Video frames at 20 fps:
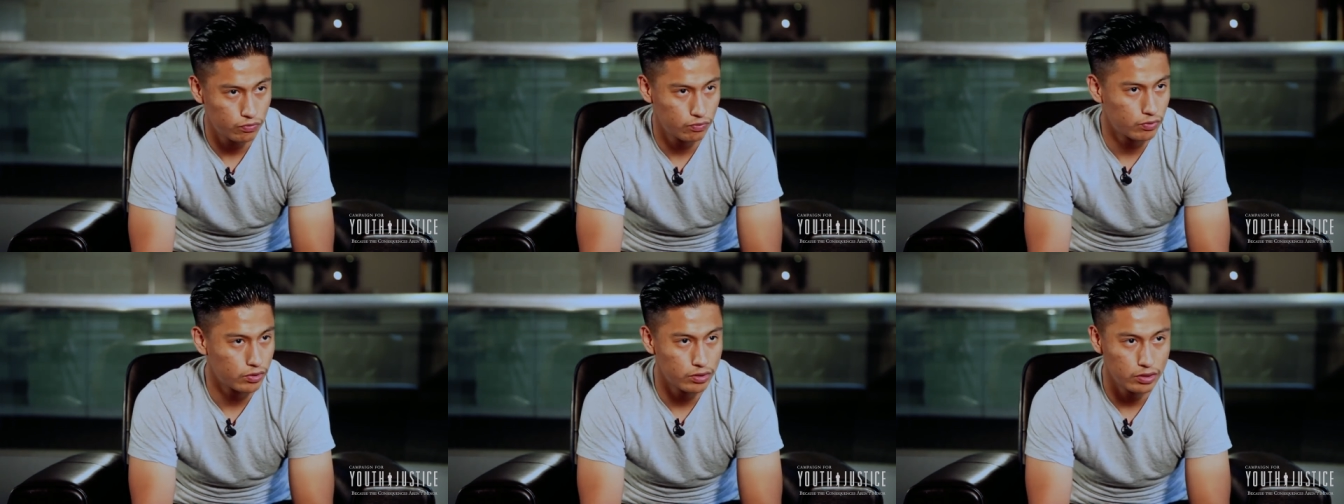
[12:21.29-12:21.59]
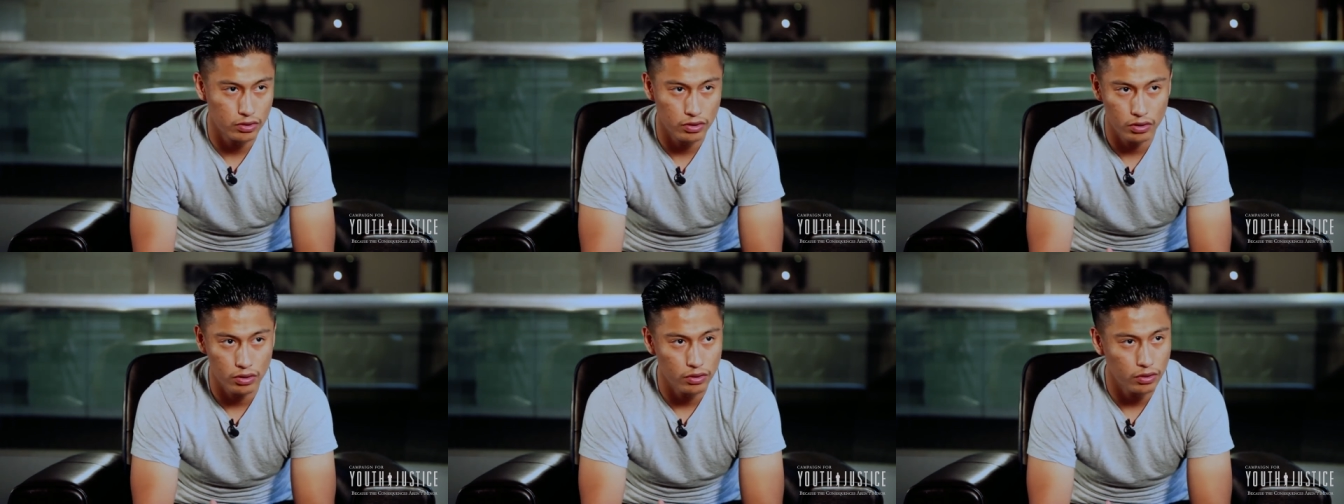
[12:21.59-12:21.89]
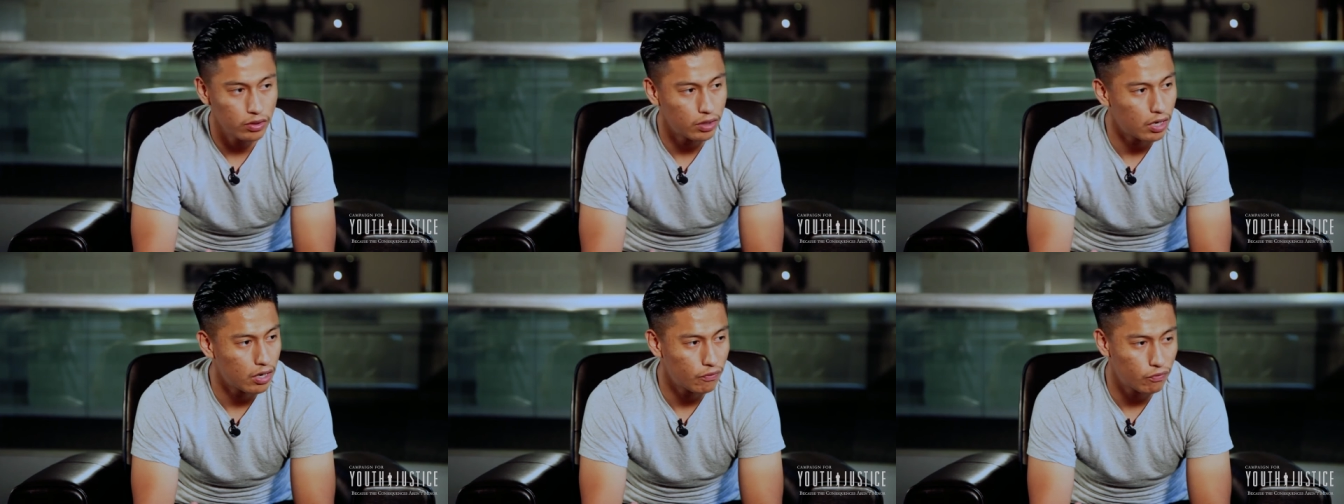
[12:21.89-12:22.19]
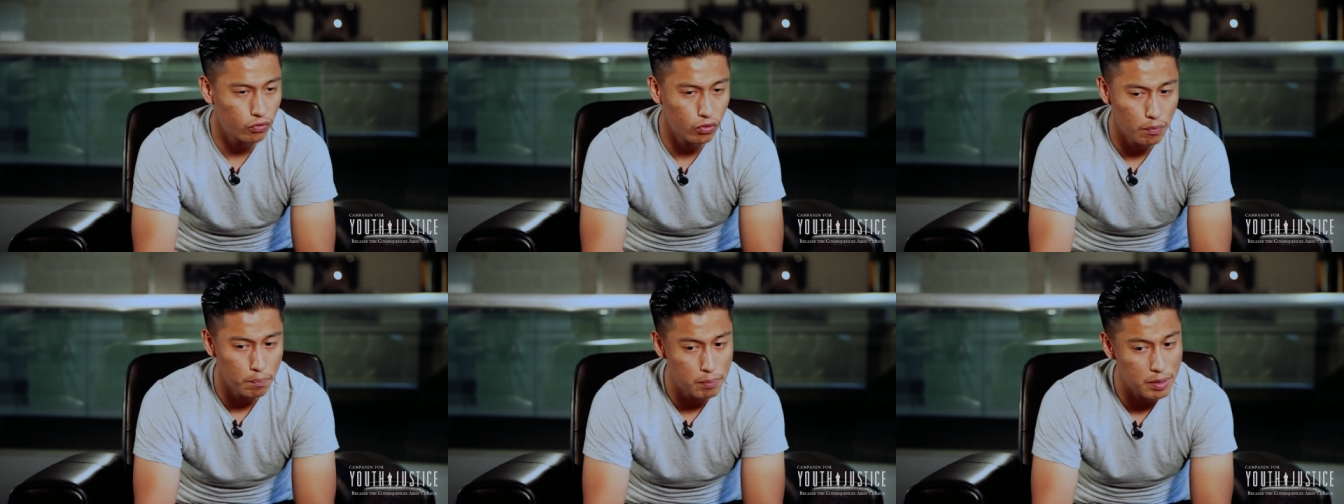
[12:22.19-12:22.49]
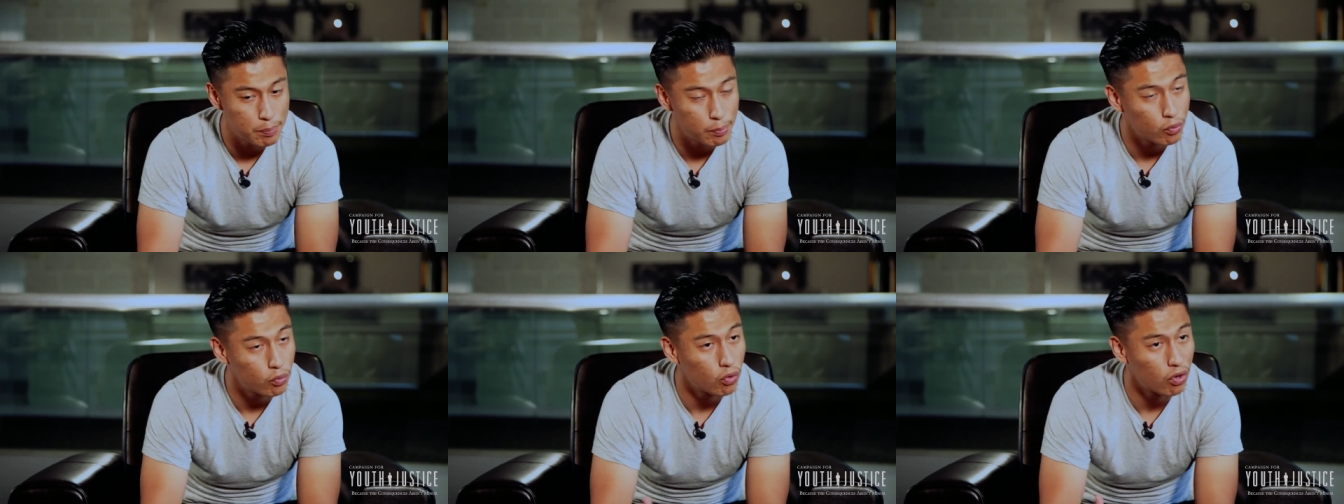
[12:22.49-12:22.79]
you know, uh, from
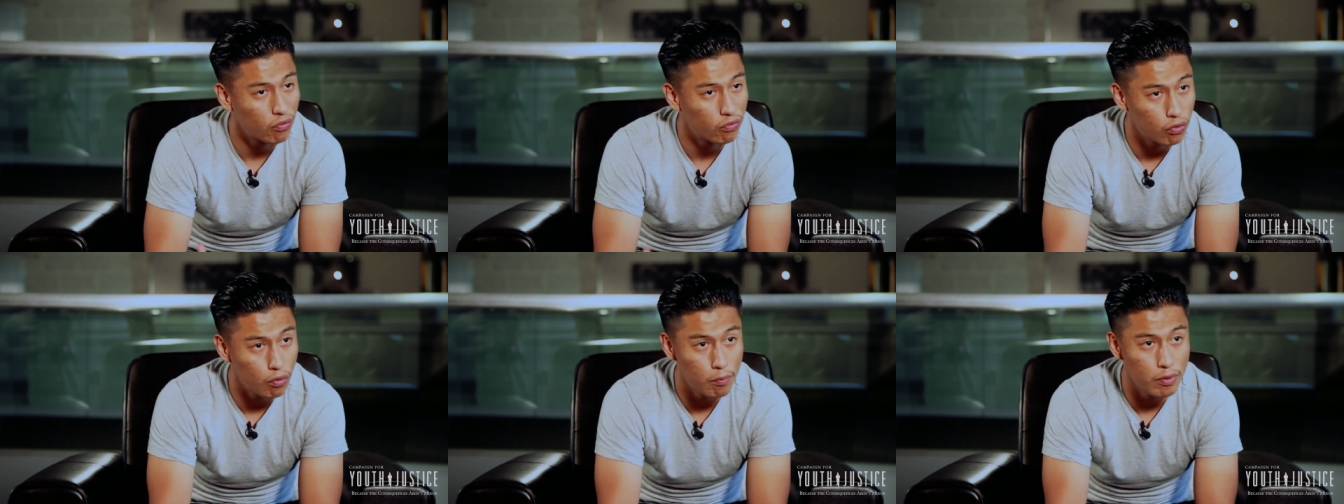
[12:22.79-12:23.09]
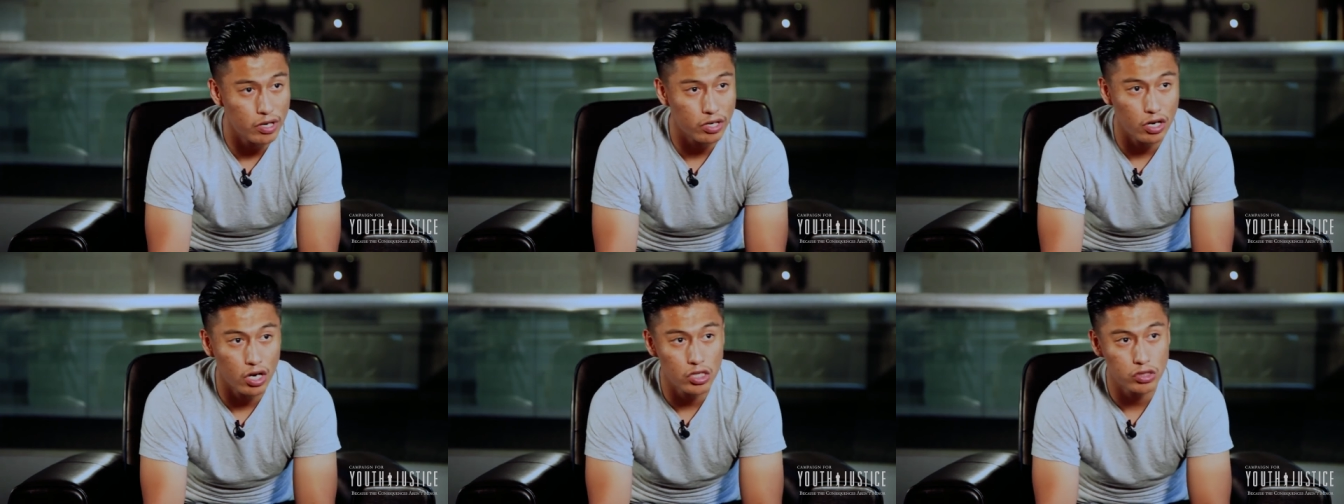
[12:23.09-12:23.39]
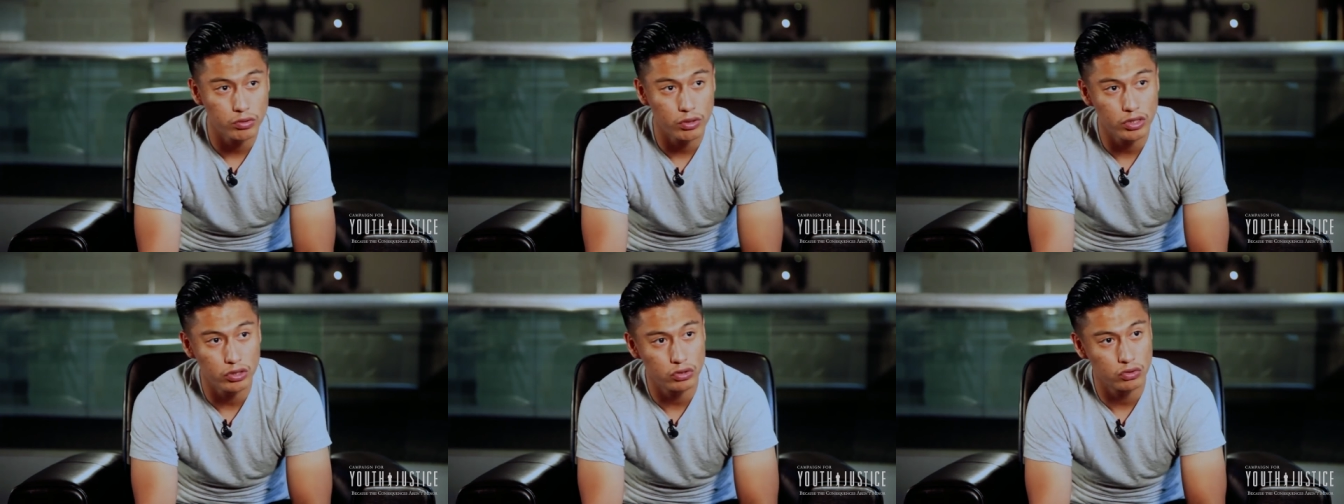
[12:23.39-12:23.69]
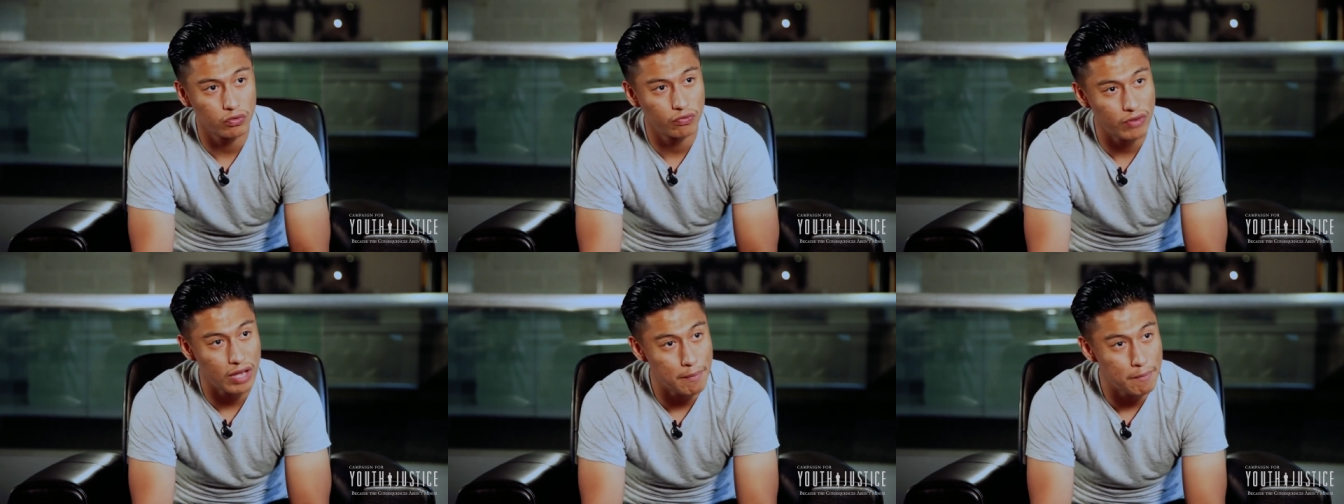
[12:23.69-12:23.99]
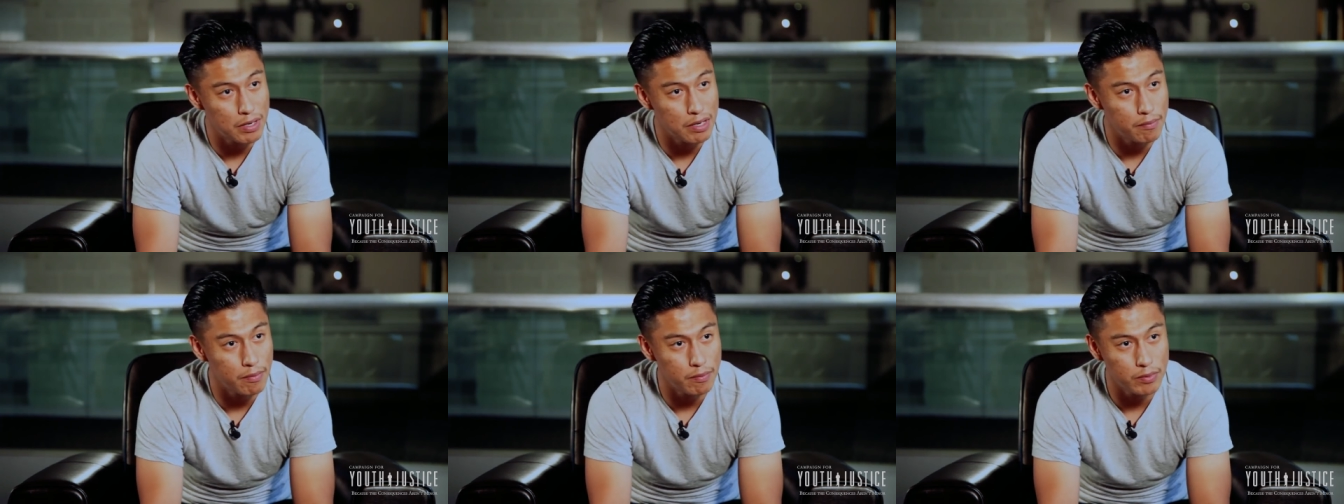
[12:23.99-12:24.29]
people who are formerly incarcerated to
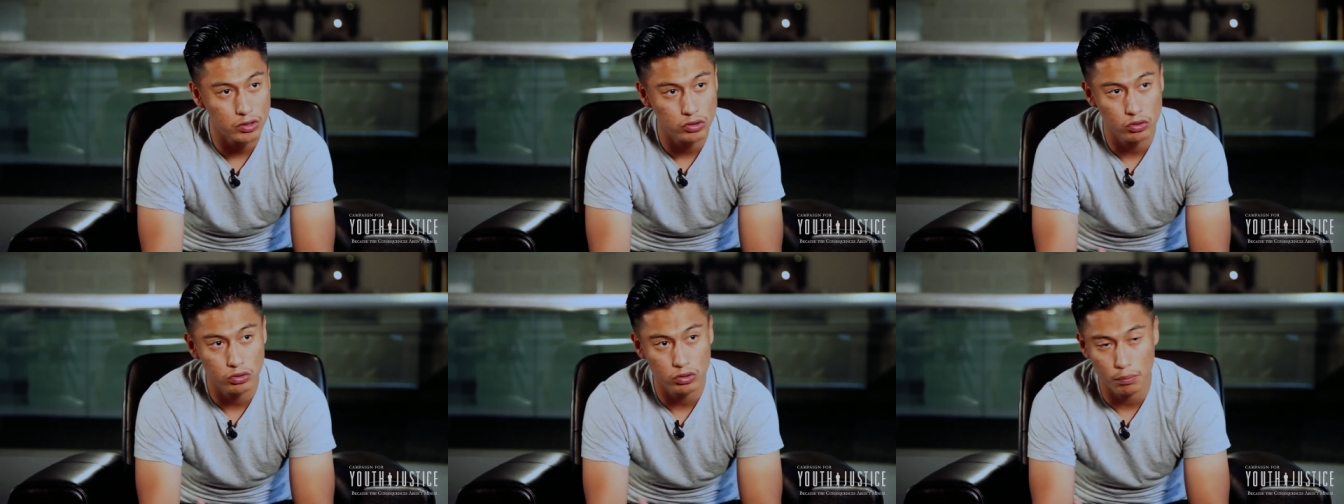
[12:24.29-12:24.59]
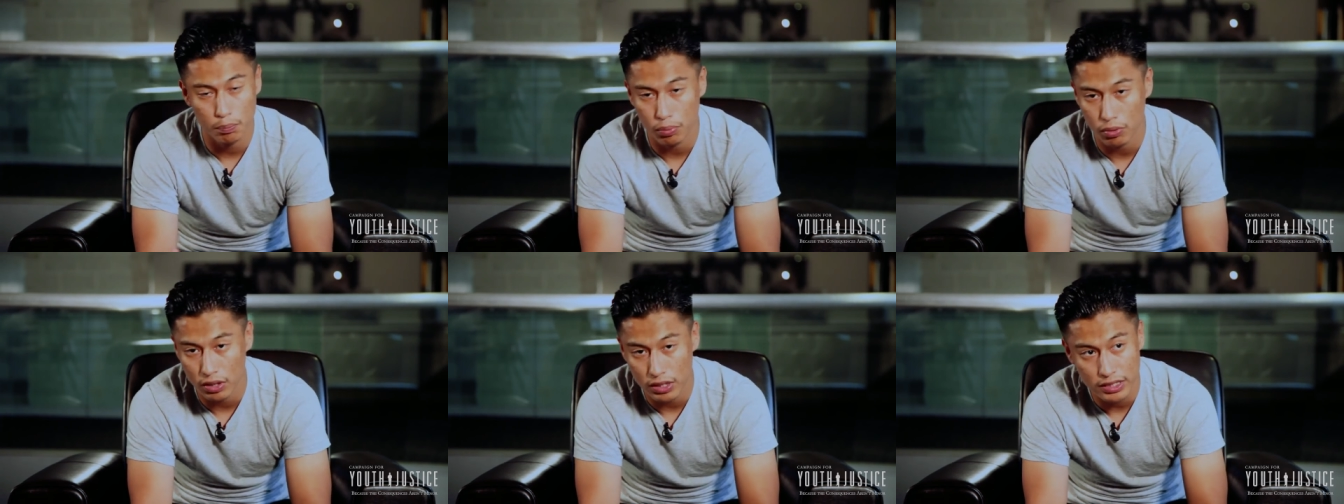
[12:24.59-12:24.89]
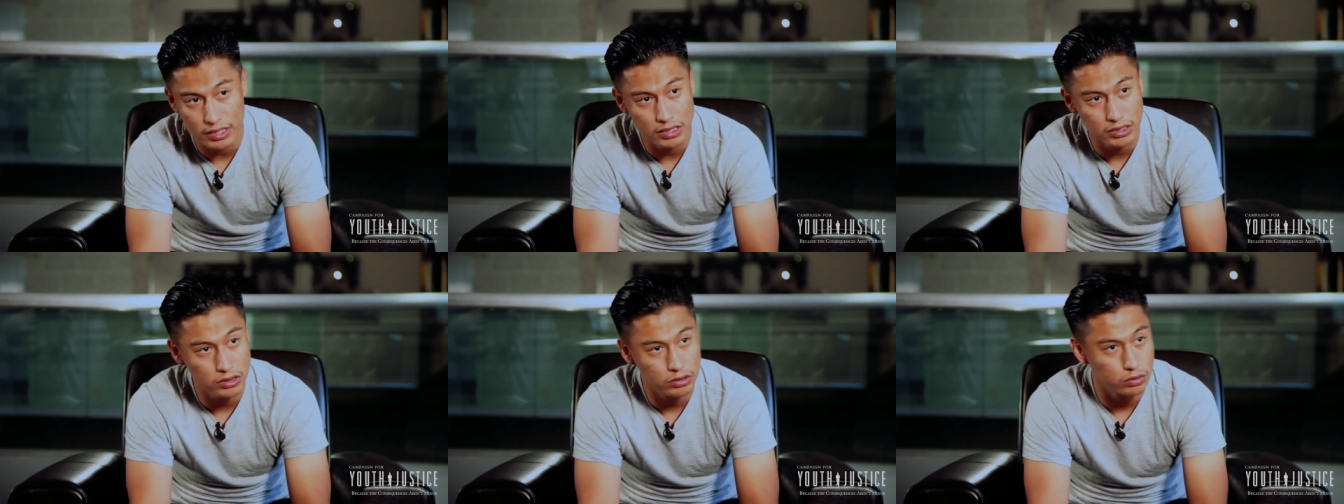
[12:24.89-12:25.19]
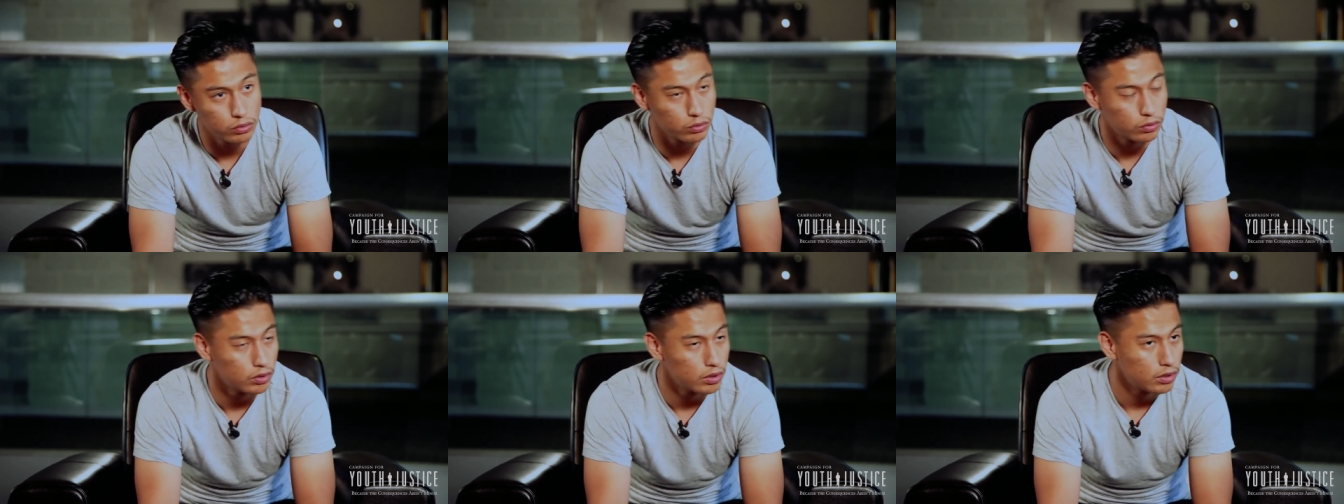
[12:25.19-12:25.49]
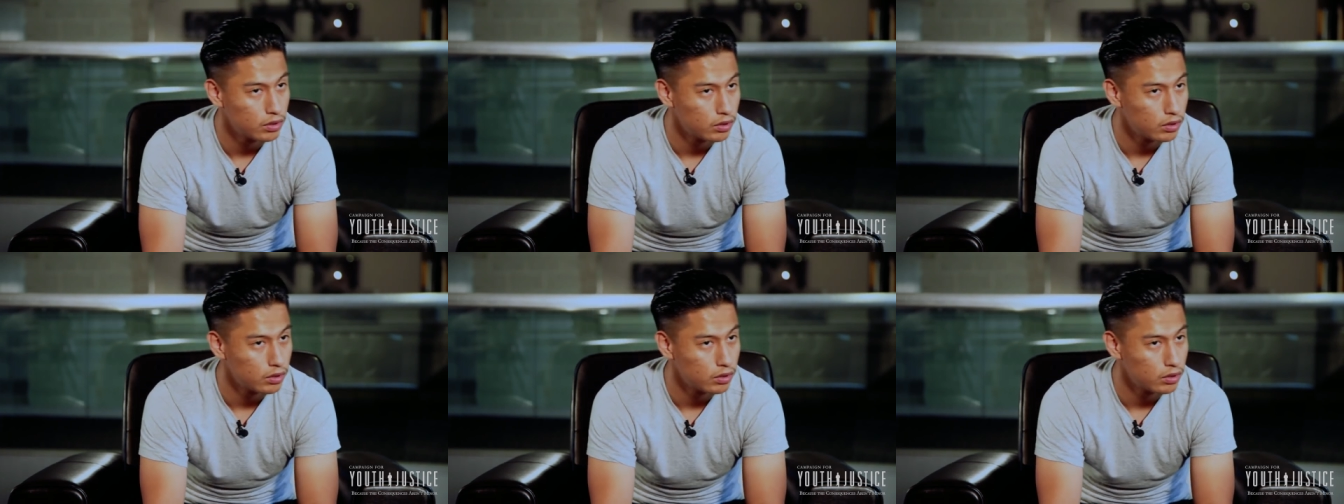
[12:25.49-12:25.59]
family members to the police to